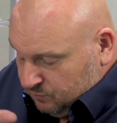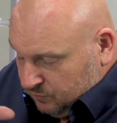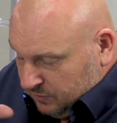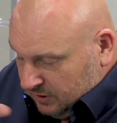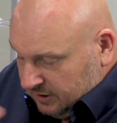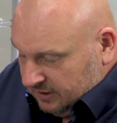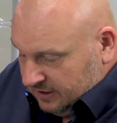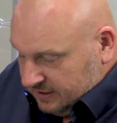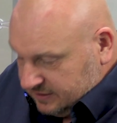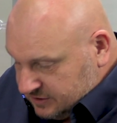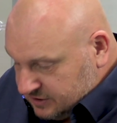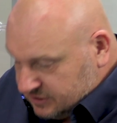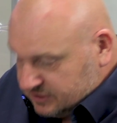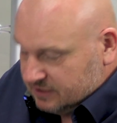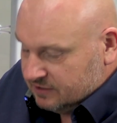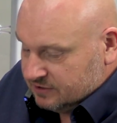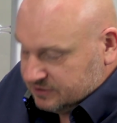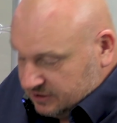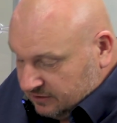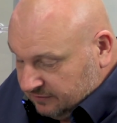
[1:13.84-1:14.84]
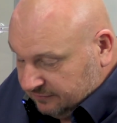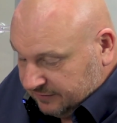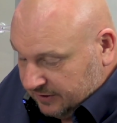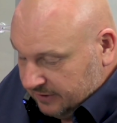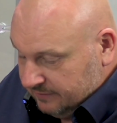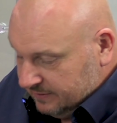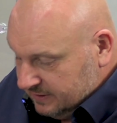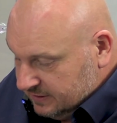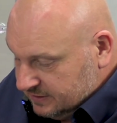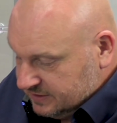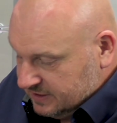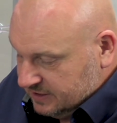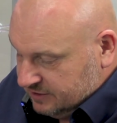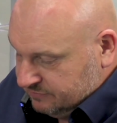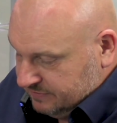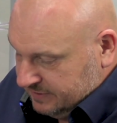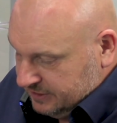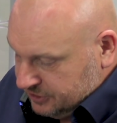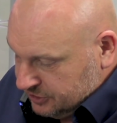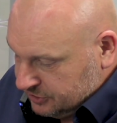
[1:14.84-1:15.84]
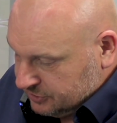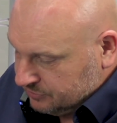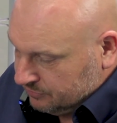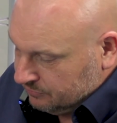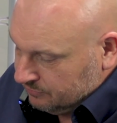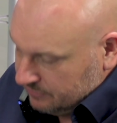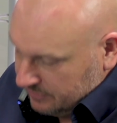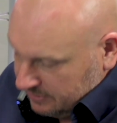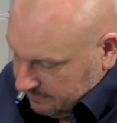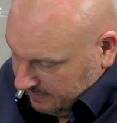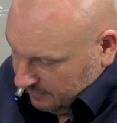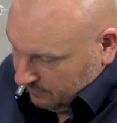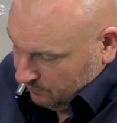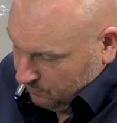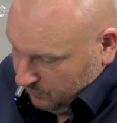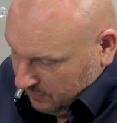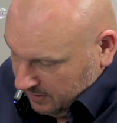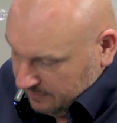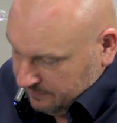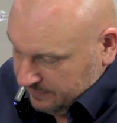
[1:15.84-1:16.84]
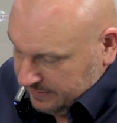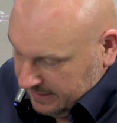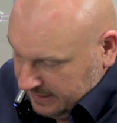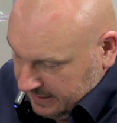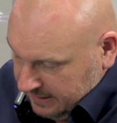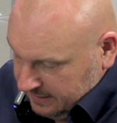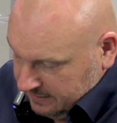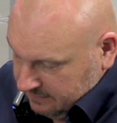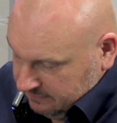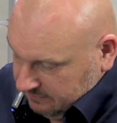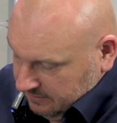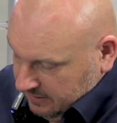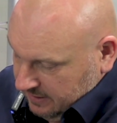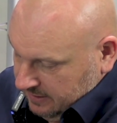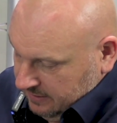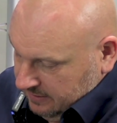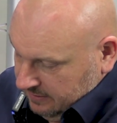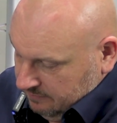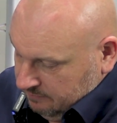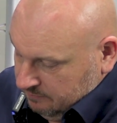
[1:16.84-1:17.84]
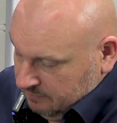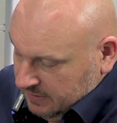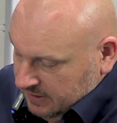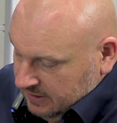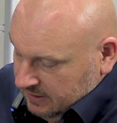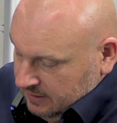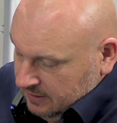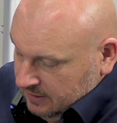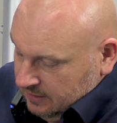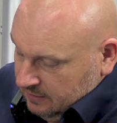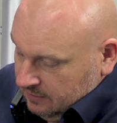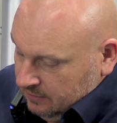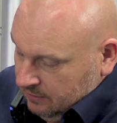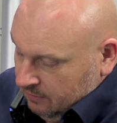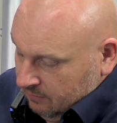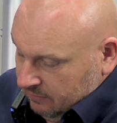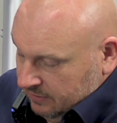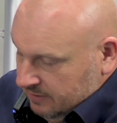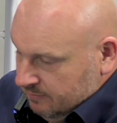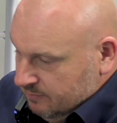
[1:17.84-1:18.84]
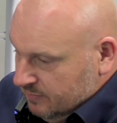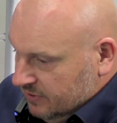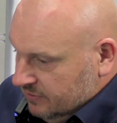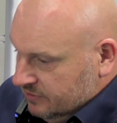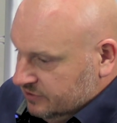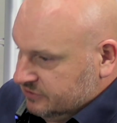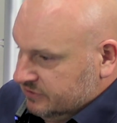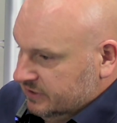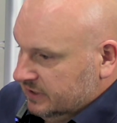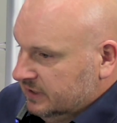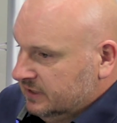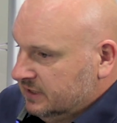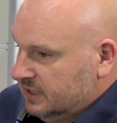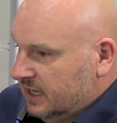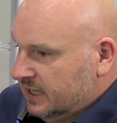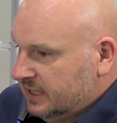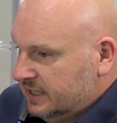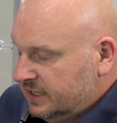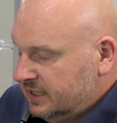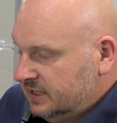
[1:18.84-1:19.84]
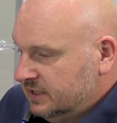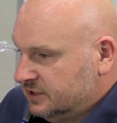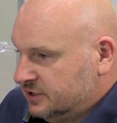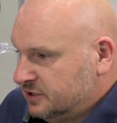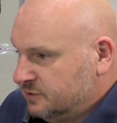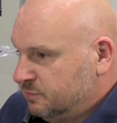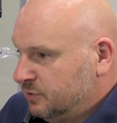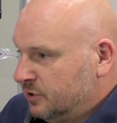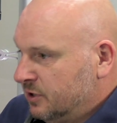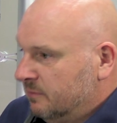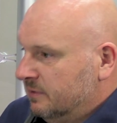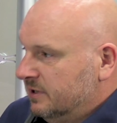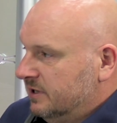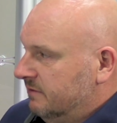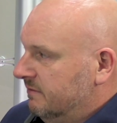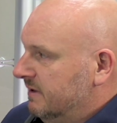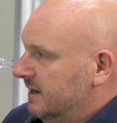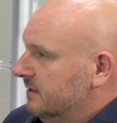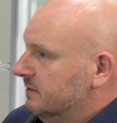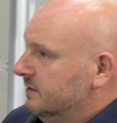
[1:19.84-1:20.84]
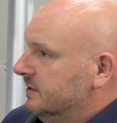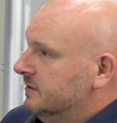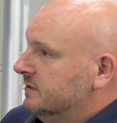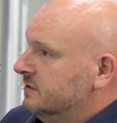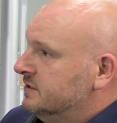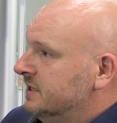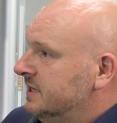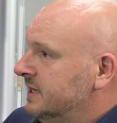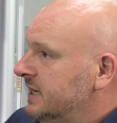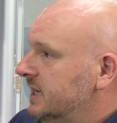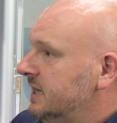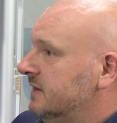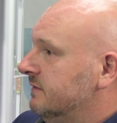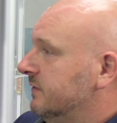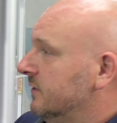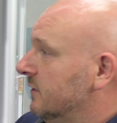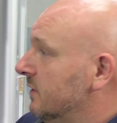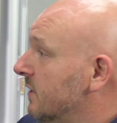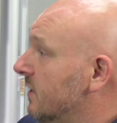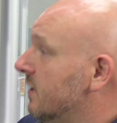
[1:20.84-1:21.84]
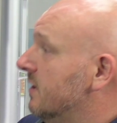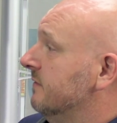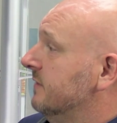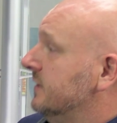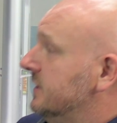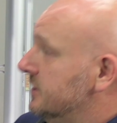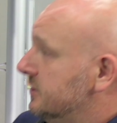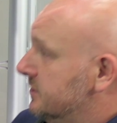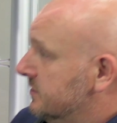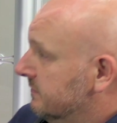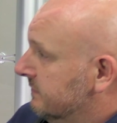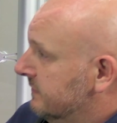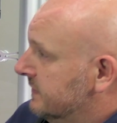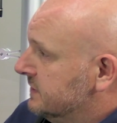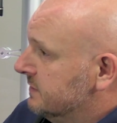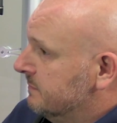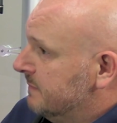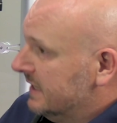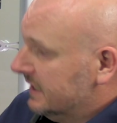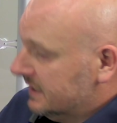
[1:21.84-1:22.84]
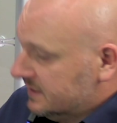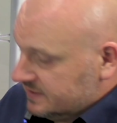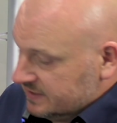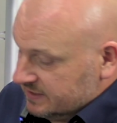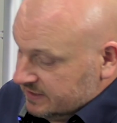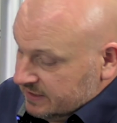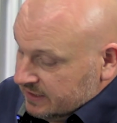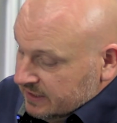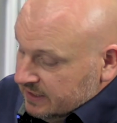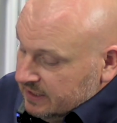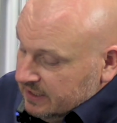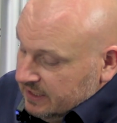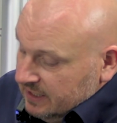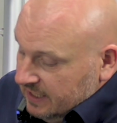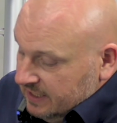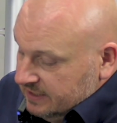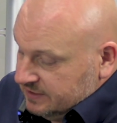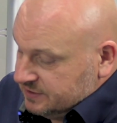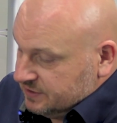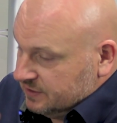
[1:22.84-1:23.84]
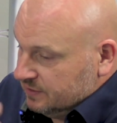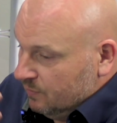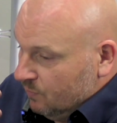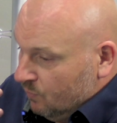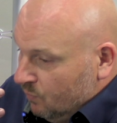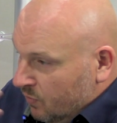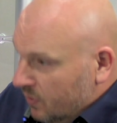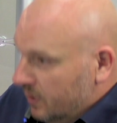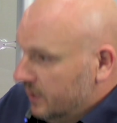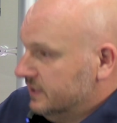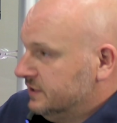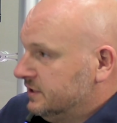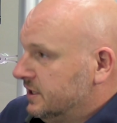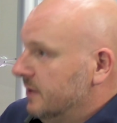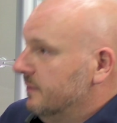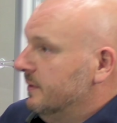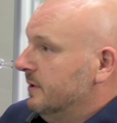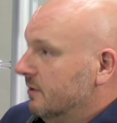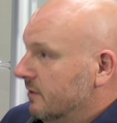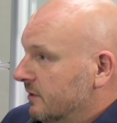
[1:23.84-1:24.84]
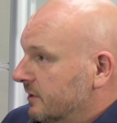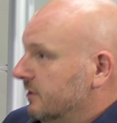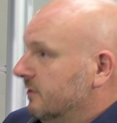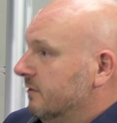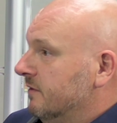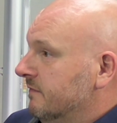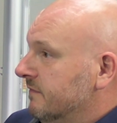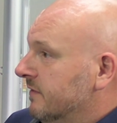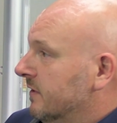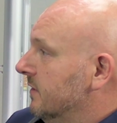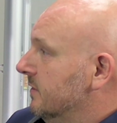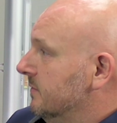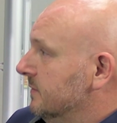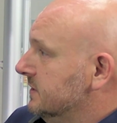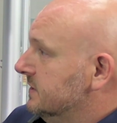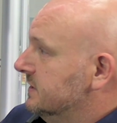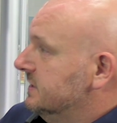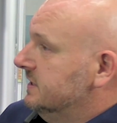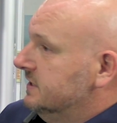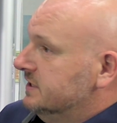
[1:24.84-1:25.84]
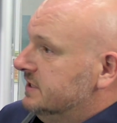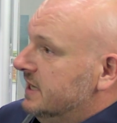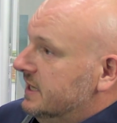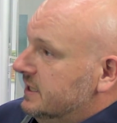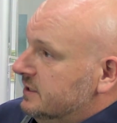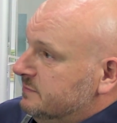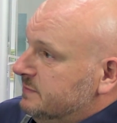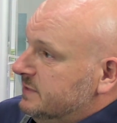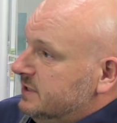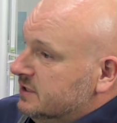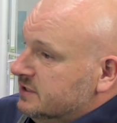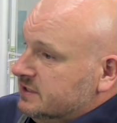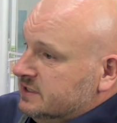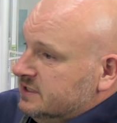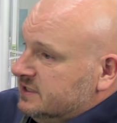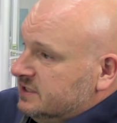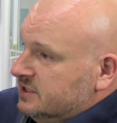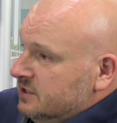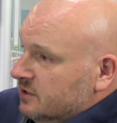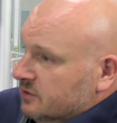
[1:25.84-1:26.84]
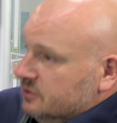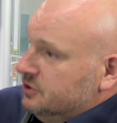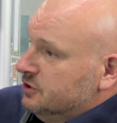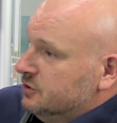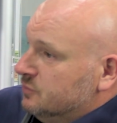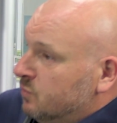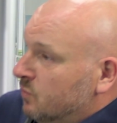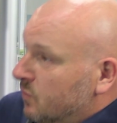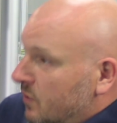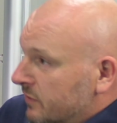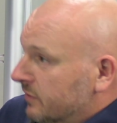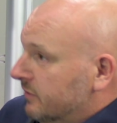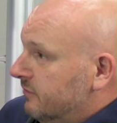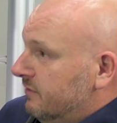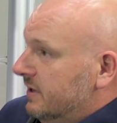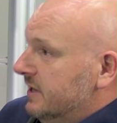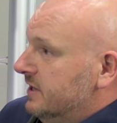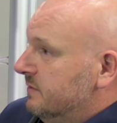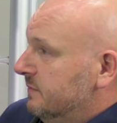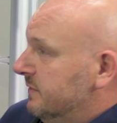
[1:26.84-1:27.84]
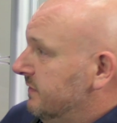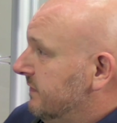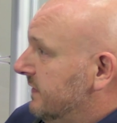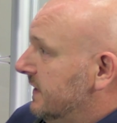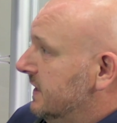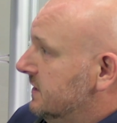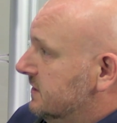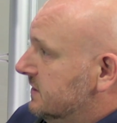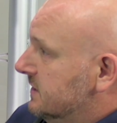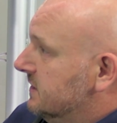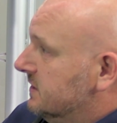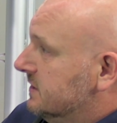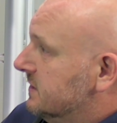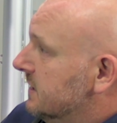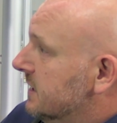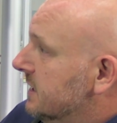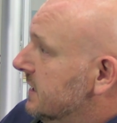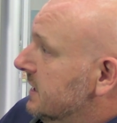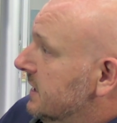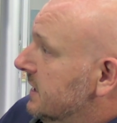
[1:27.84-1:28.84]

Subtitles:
what I'd like to start off doing is really just talking about why we need logging and monitoring, and I think this is predominantly around that there's a need for a lot of additional visibility into what is going on in our environments these days, because it's not just one threat that we face, it's